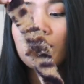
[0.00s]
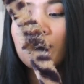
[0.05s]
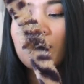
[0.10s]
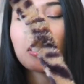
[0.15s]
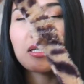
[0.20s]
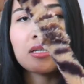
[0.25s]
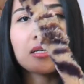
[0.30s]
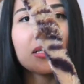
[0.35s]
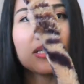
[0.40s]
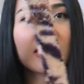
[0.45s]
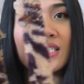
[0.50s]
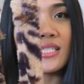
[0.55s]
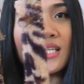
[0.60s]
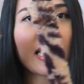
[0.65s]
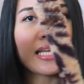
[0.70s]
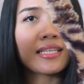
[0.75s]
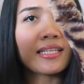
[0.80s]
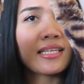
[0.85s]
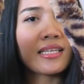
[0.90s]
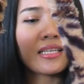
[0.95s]
because
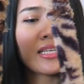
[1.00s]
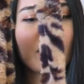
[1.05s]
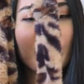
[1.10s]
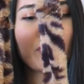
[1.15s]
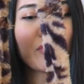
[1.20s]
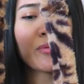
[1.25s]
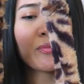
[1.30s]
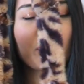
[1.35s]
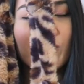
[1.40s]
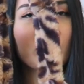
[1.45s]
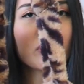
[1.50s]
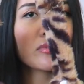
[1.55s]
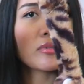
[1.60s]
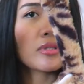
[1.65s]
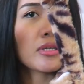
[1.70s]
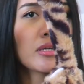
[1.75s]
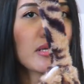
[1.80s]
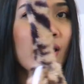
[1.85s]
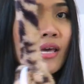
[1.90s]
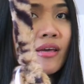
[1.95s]
I think if you put
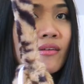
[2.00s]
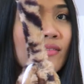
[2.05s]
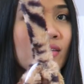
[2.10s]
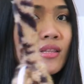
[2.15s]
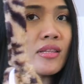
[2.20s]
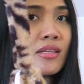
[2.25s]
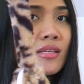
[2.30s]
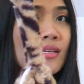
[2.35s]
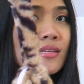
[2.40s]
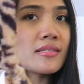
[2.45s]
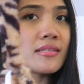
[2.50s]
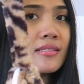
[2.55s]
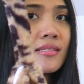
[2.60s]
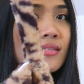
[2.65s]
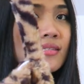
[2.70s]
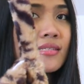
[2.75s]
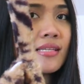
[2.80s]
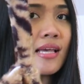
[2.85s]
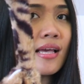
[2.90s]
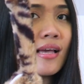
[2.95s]
heavy things
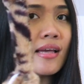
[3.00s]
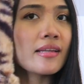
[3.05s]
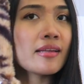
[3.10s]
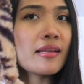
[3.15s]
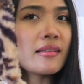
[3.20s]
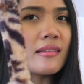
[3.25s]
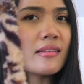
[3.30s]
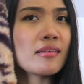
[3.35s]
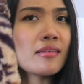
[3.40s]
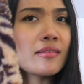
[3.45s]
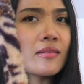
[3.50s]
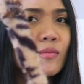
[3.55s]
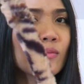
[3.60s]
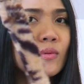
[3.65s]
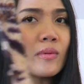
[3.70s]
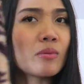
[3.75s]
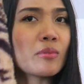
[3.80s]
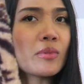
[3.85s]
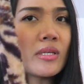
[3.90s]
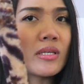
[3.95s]
inside, I think it
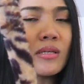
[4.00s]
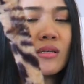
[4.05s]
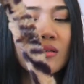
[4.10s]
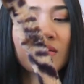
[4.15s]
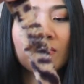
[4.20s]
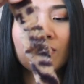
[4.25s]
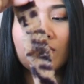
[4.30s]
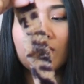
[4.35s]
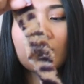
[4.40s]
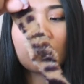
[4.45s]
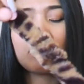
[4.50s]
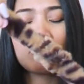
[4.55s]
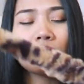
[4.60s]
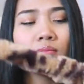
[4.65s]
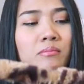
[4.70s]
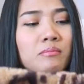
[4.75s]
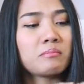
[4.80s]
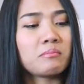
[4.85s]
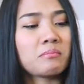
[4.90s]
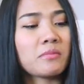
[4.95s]
will
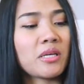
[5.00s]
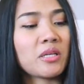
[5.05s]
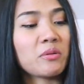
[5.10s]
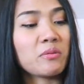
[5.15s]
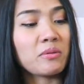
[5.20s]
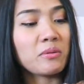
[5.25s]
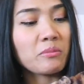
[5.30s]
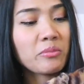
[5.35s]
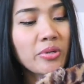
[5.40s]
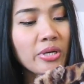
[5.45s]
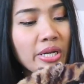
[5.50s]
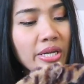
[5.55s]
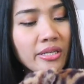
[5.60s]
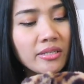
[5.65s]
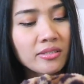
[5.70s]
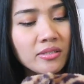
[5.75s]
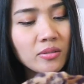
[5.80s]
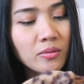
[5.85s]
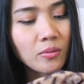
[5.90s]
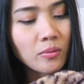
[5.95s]

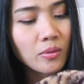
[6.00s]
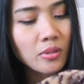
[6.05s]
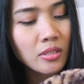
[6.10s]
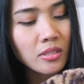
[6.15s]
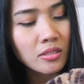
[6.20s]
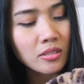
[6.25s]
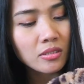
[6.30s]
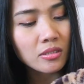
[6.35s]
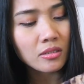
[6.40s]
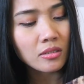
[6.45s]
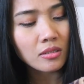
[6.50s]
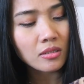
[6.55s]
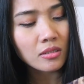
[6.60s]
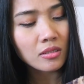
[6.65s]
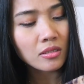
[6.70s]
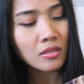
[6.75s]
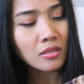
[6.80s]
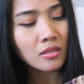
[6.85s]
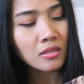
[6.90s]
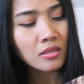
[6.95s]
break so
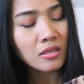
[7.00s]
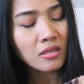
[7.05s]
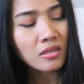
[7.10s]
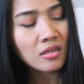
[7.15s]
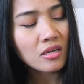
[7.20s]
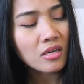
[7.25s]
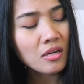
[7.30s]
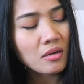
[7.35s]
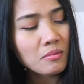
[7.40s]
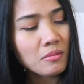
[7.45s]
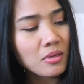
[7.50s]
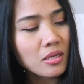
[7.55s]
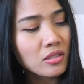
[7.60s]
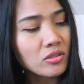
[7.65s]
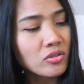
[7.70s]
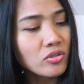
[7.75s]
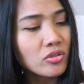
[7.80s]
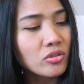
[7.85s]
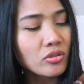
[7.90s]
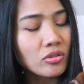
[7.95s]
easily. I'm
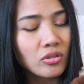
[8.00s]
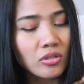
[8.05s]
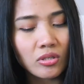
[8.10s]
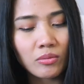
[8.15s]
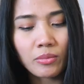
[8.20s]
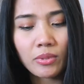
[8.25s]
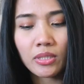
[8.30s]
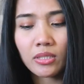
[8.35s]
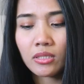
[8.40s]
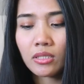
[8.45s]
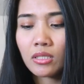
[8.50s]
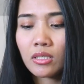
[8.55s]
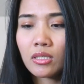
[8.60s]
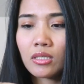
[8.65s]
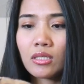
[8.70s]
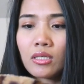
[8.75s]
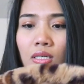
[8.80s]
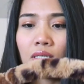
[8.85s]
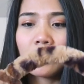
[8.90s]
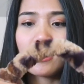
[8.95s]
not sure, but
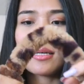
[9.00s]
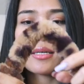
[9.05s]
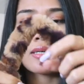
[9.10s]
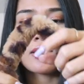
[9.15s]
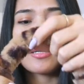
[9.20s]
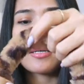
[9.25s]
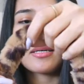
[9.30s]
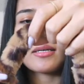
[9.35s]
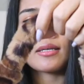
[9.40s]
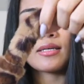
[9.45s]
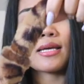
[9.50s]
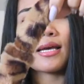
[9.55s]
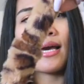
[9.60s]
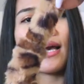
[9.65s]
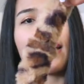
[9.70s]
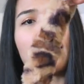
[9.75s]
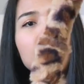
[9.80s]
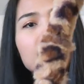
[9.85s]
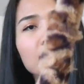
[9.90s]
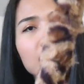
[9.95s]
yeah,
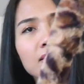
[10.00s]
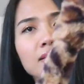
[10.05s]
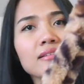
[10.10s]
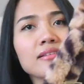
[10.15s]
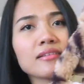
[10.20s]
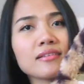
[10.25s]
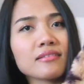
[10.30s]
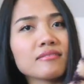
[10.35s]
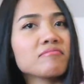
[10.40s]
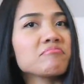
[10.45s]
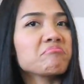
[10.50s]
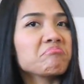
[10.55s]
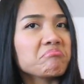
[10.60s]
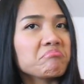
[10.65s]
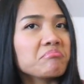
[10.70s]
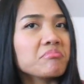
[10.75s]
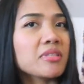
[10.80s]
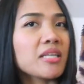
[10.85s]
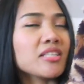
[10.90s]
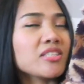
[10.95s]
I think,
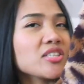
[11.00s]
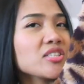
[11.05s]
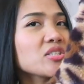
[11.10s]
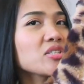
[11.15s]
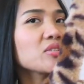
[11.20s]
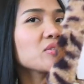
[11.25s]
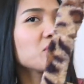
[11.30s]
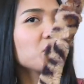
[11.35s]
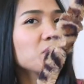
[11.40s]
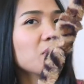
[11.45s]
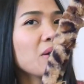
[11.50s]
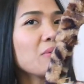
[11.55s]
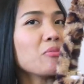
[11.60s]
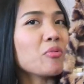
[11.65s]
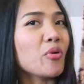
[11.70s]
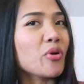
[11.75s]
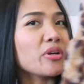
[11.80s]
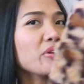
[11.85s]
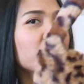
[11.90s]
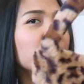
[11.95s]
yeah, just
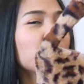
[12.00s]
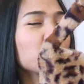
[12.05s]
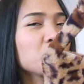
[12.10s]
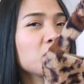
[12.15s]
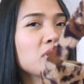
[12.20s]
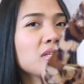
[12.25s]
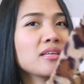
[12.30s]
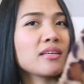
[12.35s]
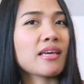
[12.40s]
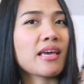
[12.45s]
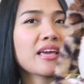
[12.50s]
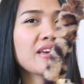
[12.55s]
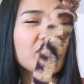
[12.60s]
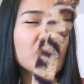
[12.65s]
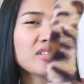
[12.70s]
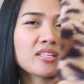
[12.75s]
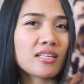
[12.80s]
avoid putting heavy